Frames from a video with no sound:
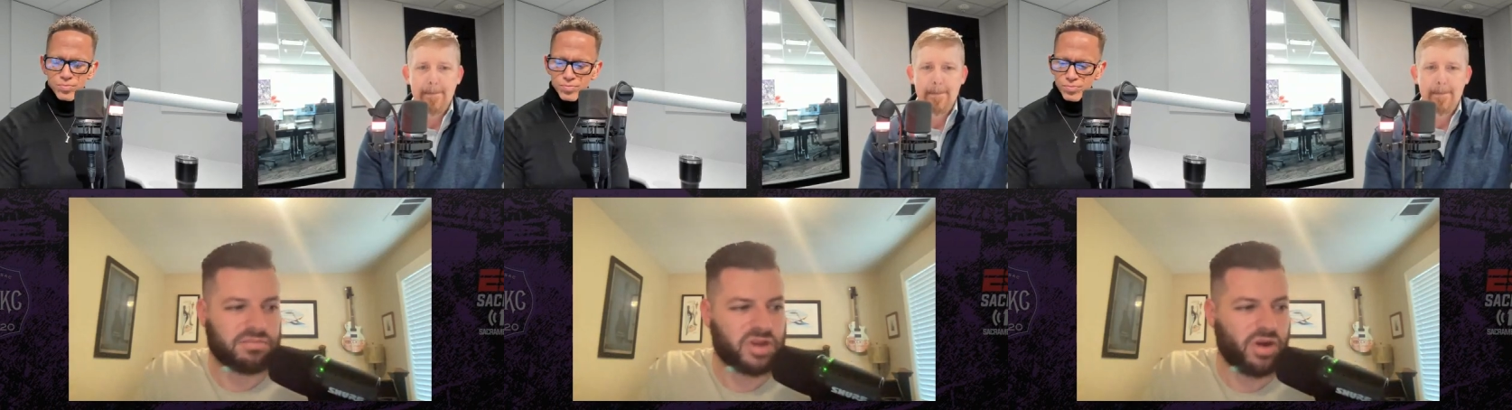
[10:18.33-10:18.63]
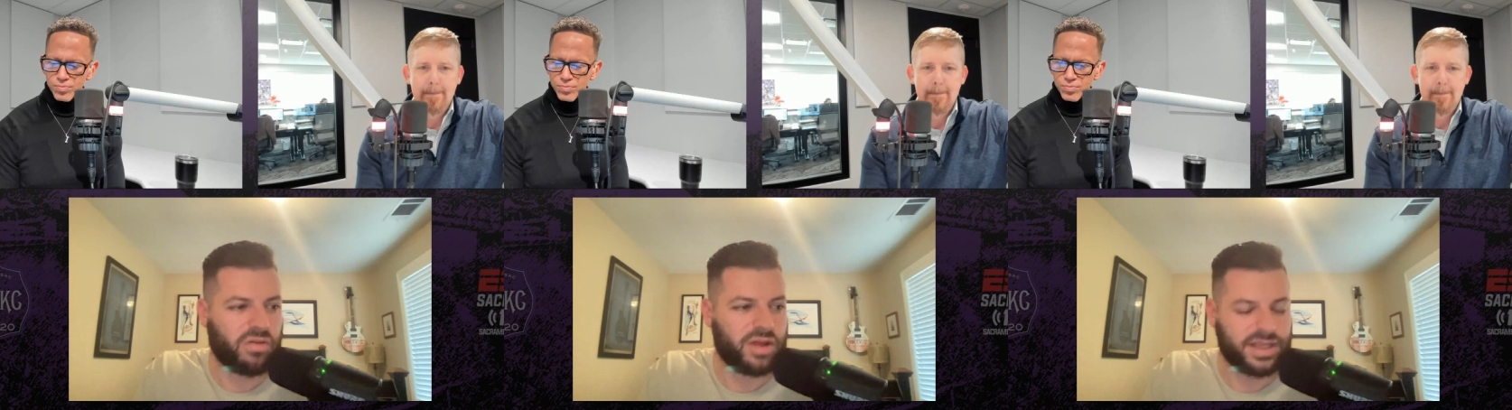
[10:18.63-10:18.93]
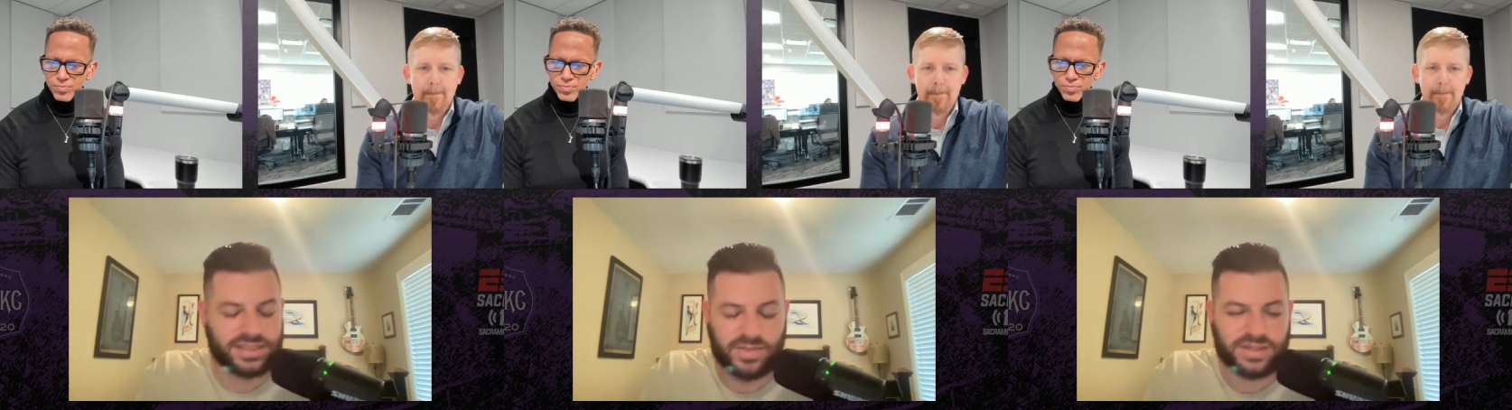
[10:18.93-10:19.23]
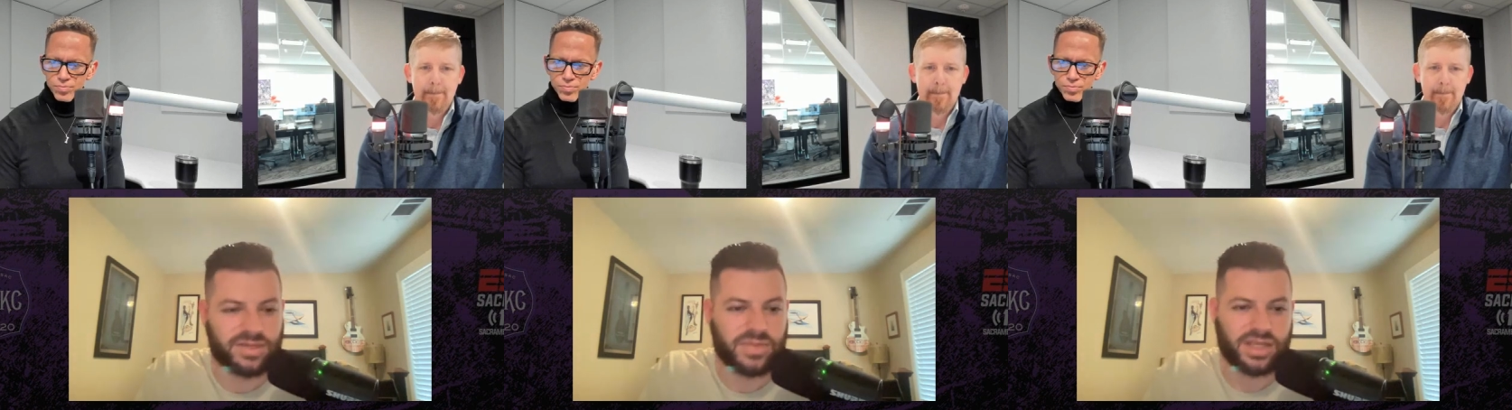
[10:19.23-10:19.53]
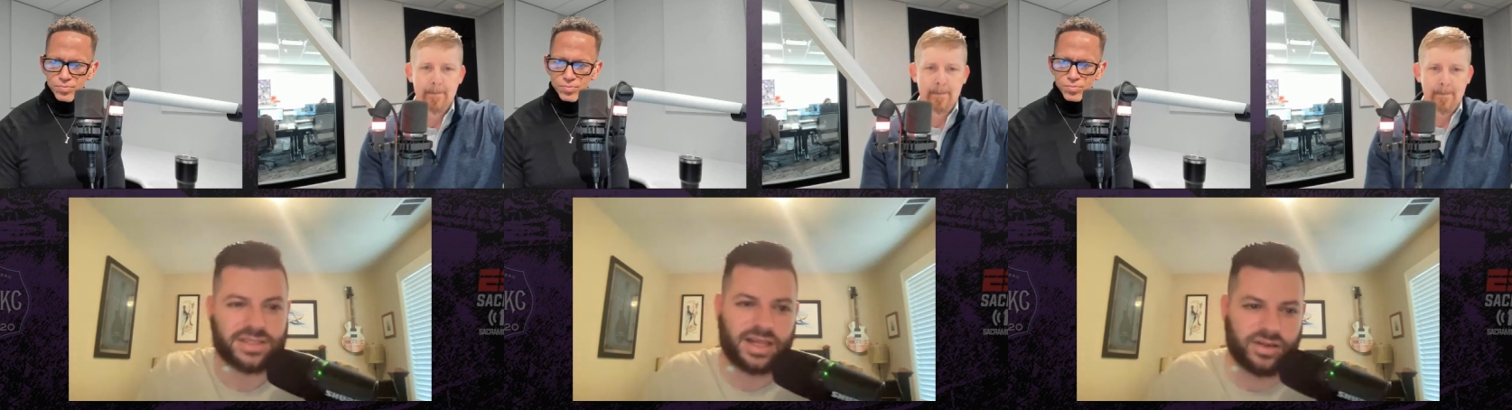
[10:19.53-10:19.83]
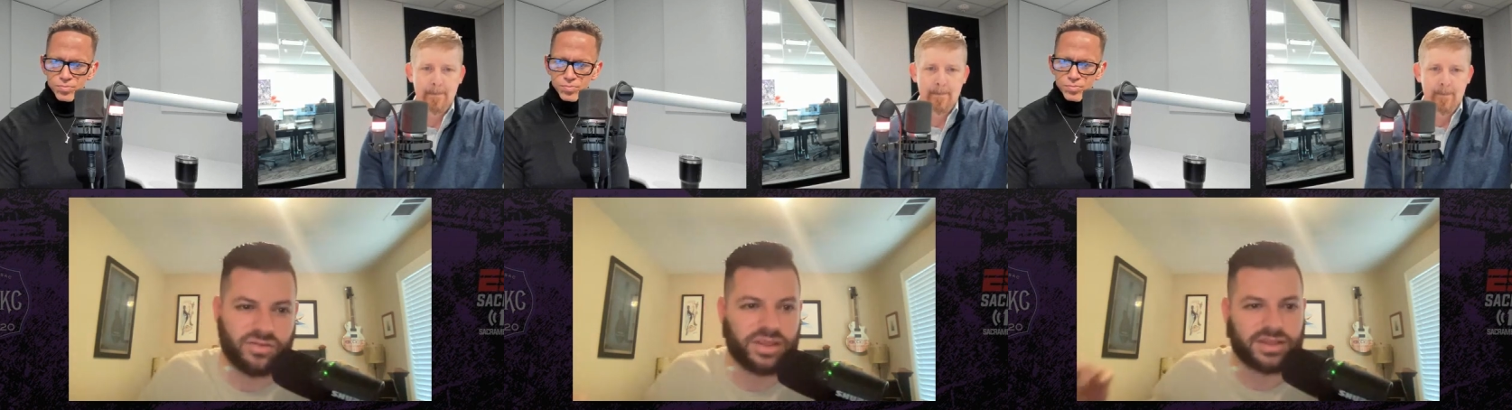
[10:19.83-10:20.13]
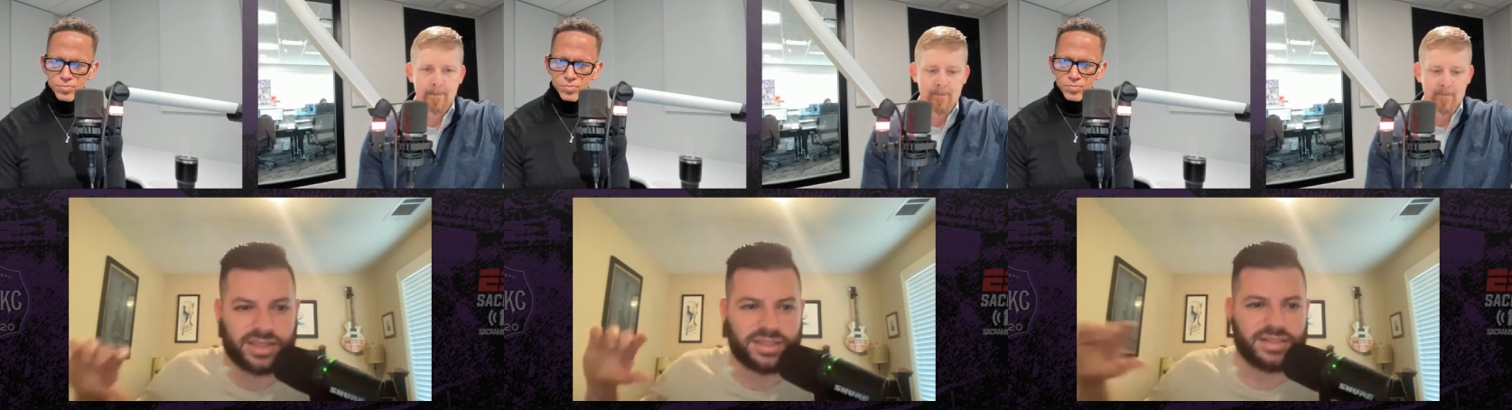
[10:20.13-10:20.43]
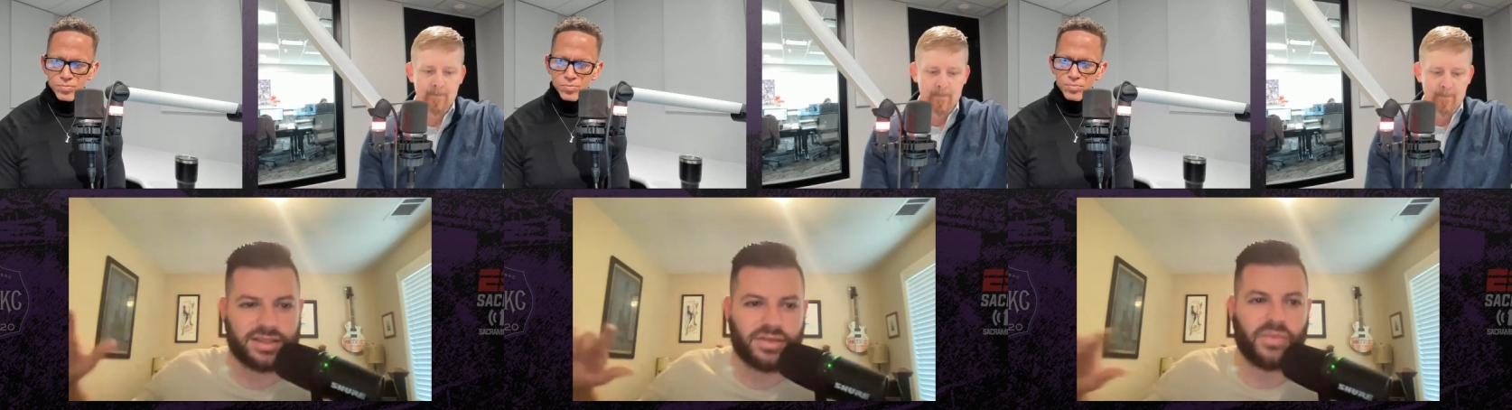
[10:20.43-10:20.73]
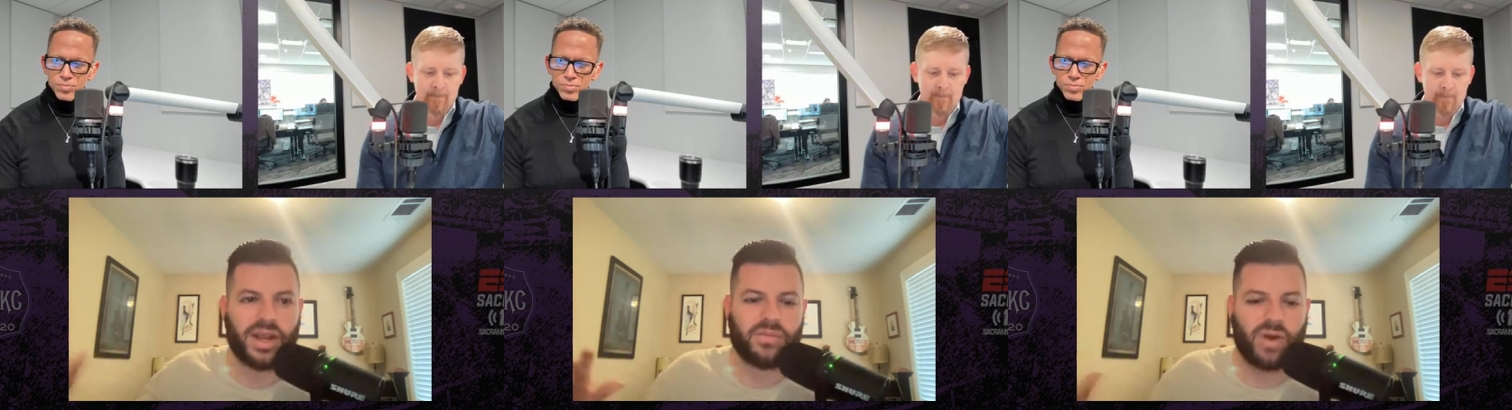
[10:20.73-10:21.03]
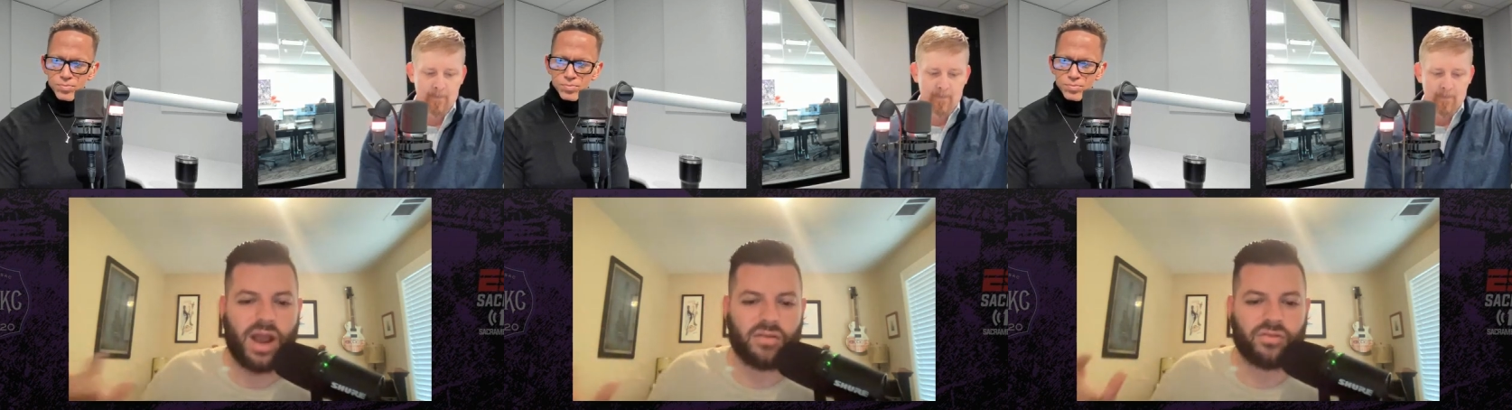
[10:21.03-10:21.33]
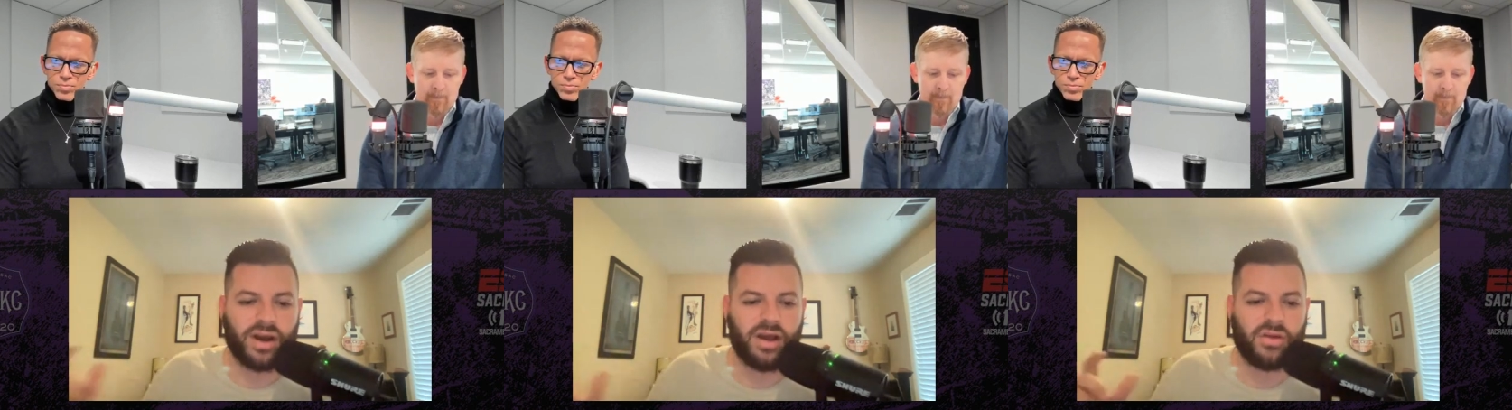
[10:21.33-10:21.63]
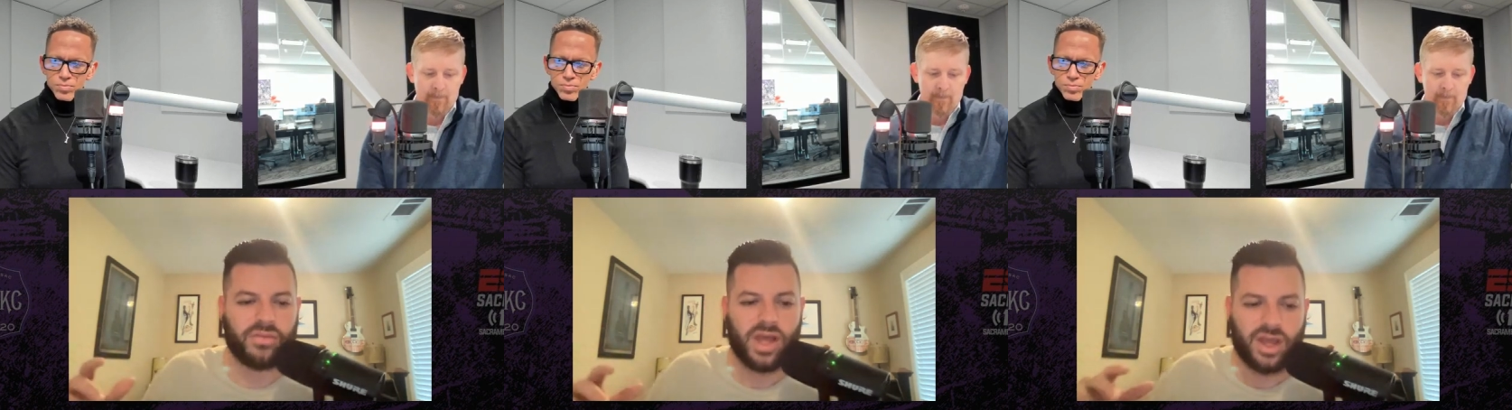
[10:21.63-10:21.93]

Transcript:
Speaker 1: you know, especially because I do think this is in the Mike Brown realm,